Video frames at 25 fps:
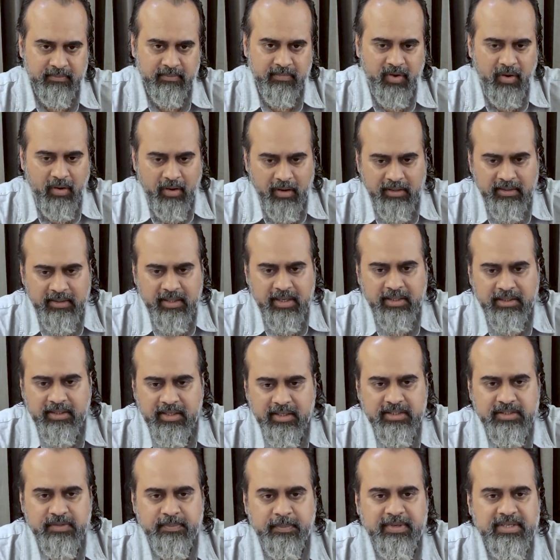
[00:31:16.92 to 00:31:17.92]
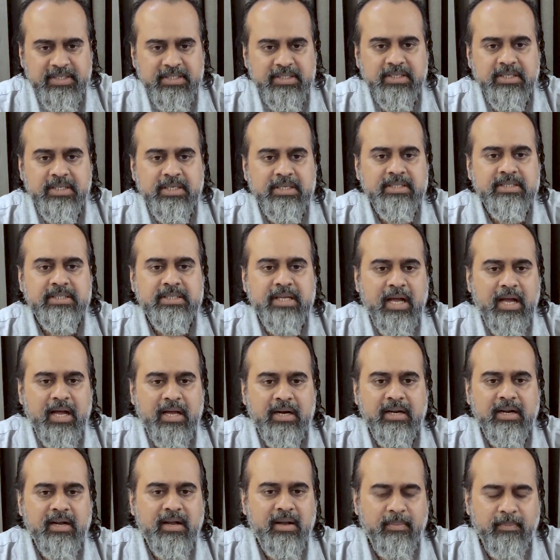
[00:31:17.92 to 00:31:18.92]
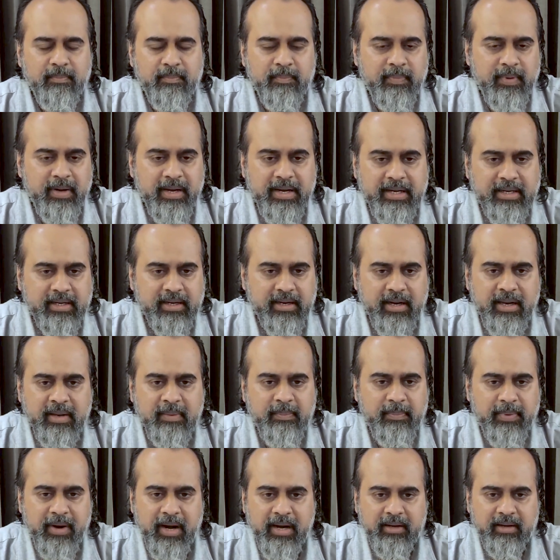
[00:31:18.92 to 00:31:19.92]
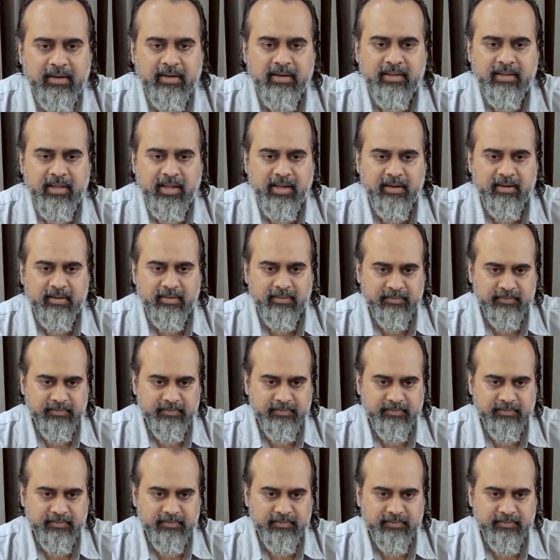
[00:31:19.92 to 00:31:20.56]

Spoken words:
All the other species are completely prakritic.